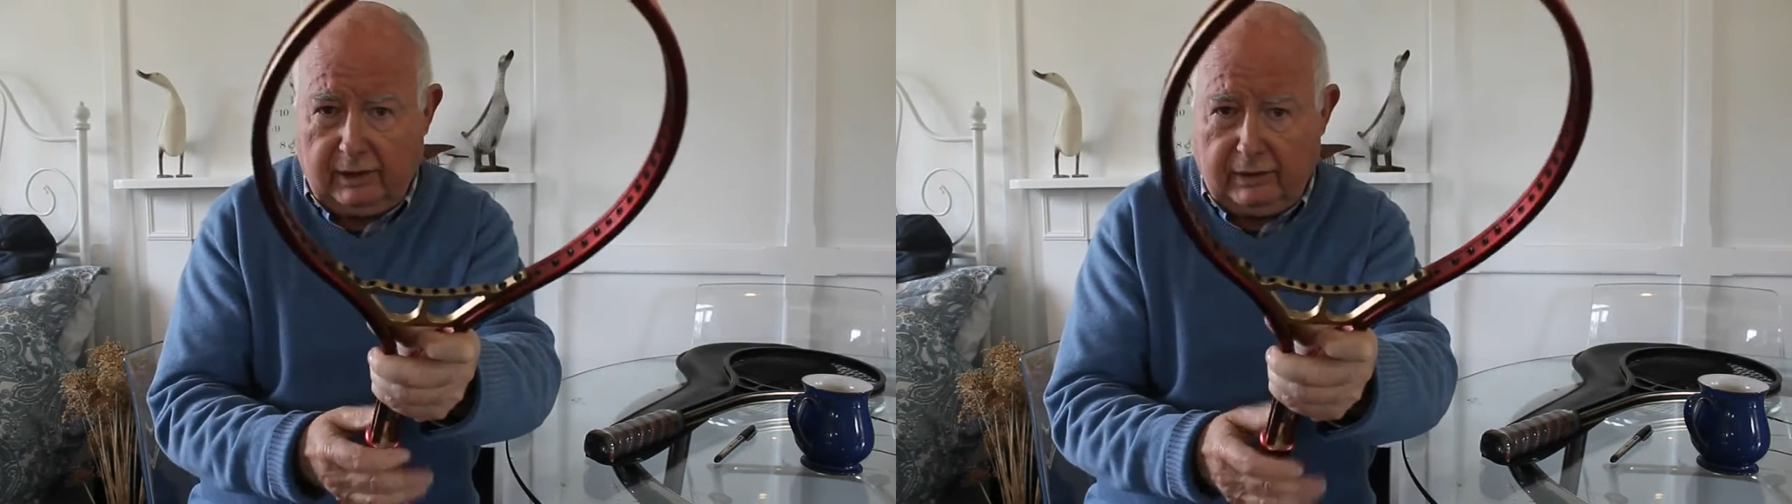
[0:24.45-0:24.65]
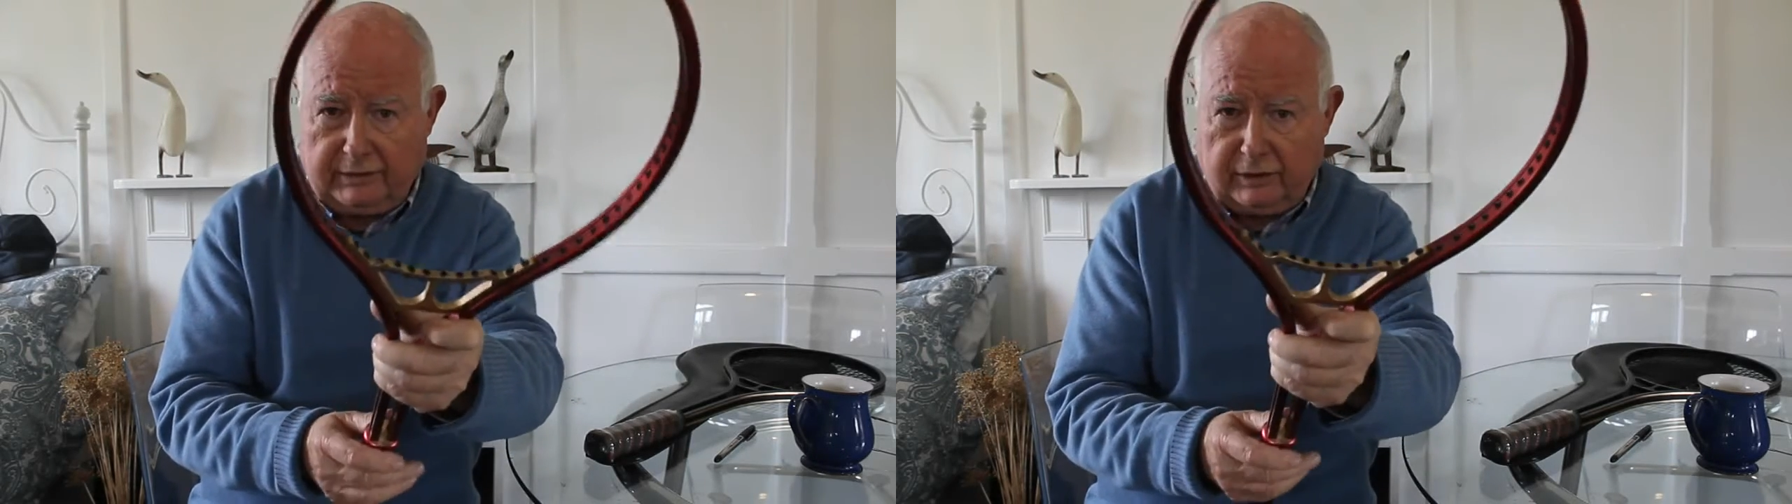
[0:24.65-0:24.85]

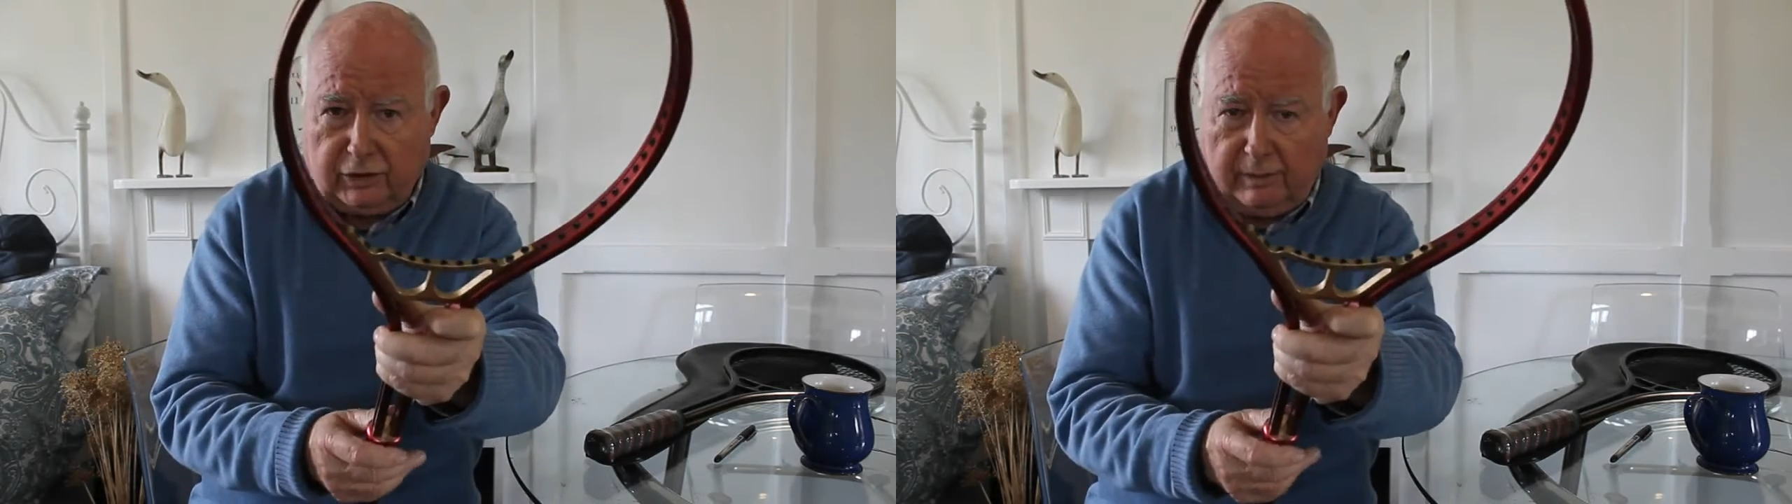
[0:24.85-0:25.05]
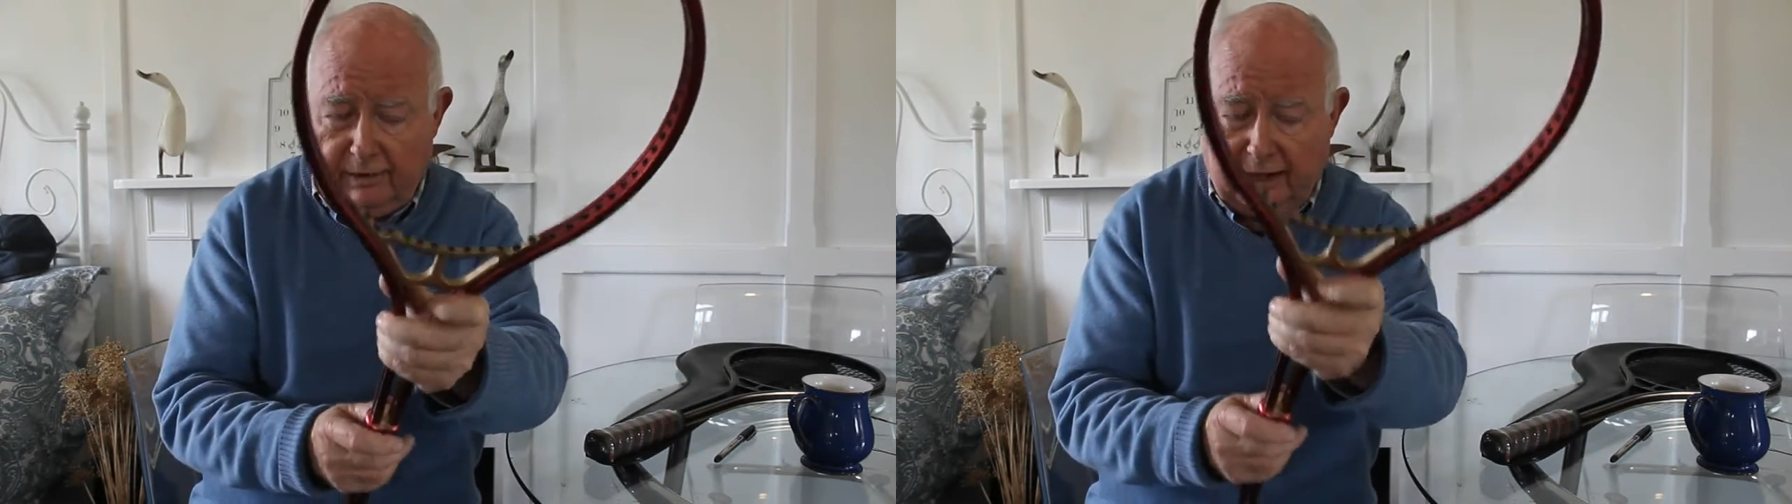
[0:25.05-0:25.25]
goes at the
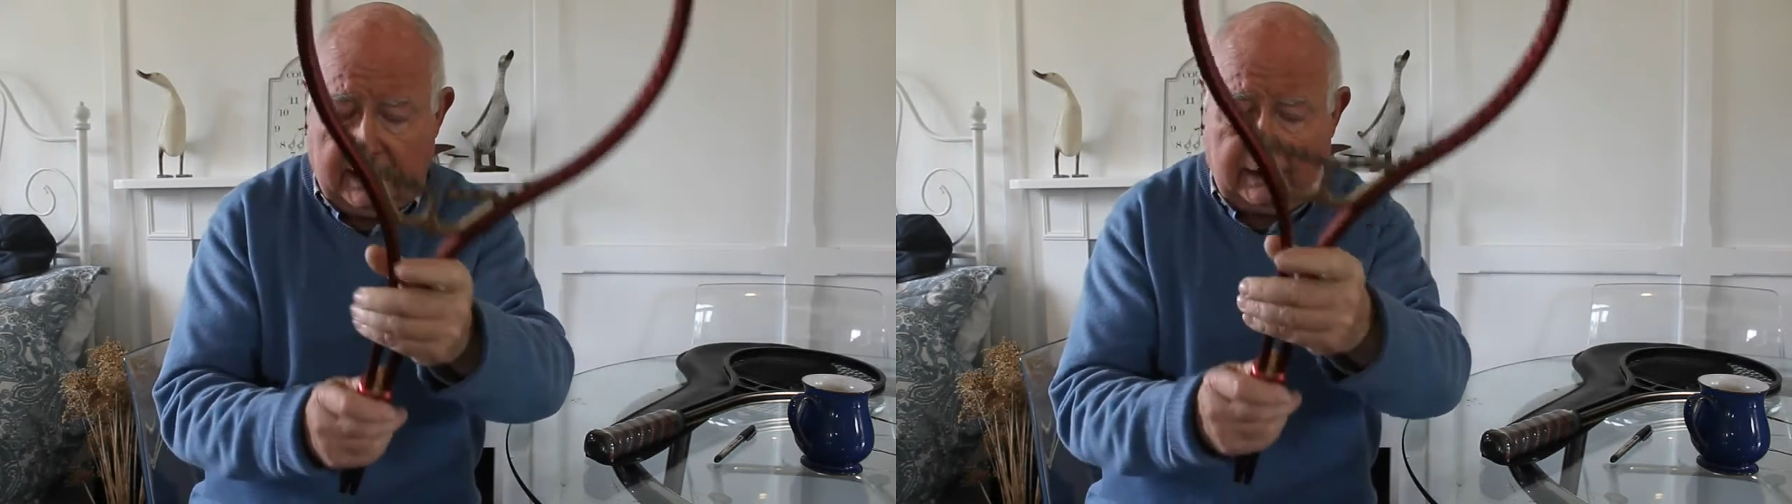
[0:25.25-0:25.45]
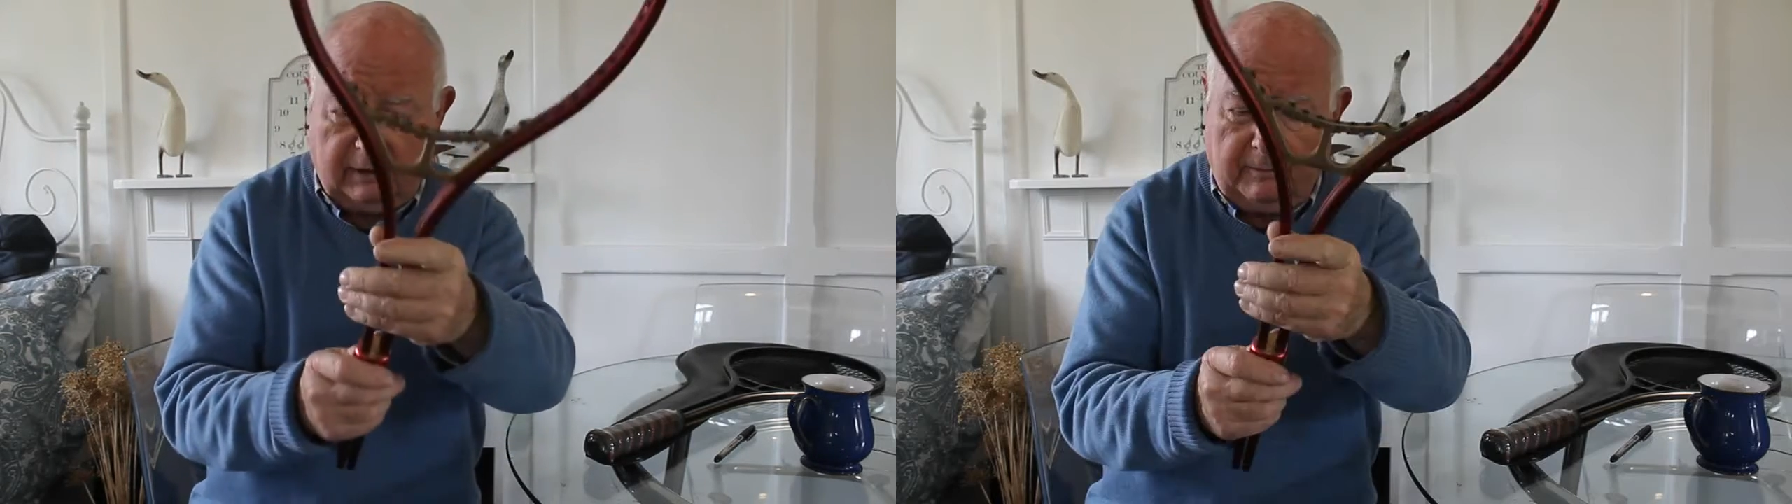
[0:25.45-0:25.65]
top of the
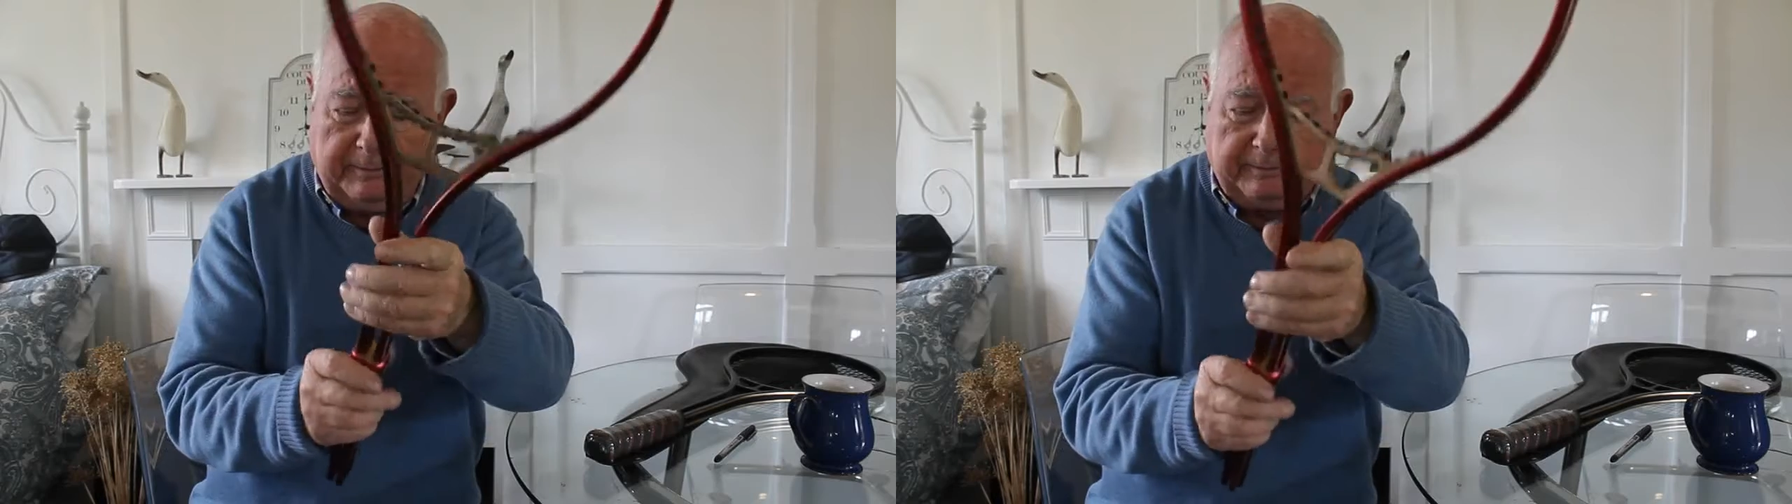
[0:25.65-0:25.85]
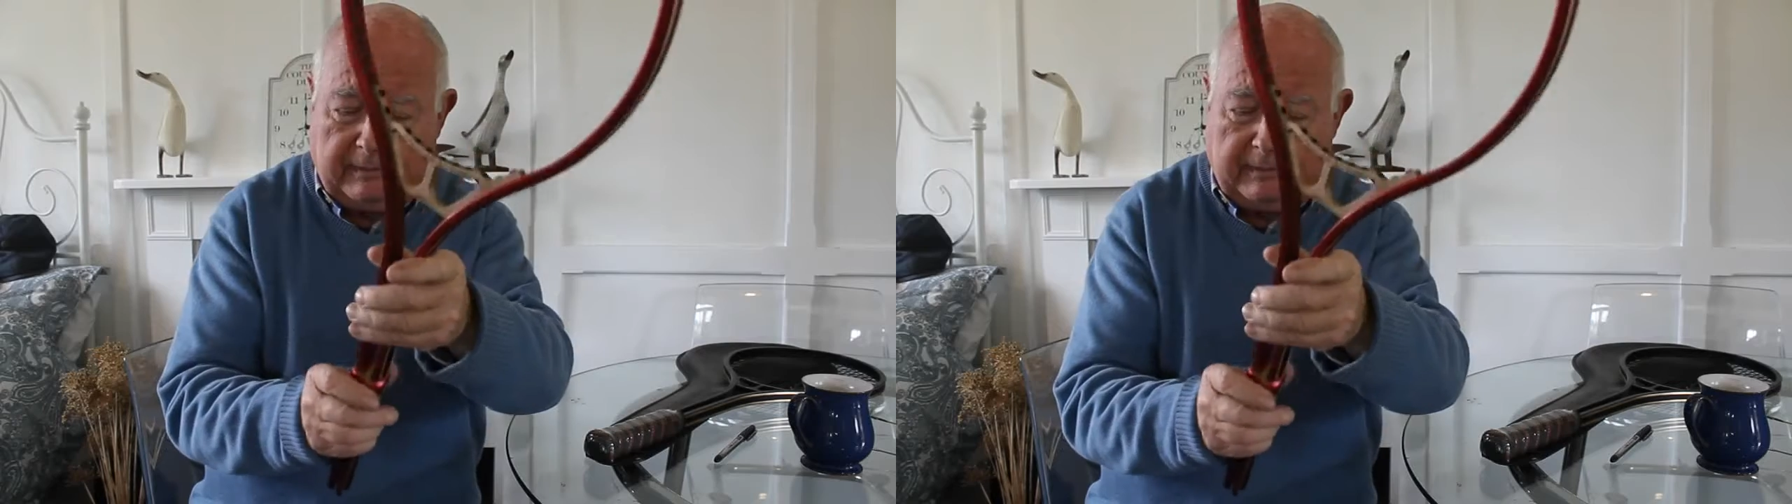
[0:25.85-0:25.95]
handle.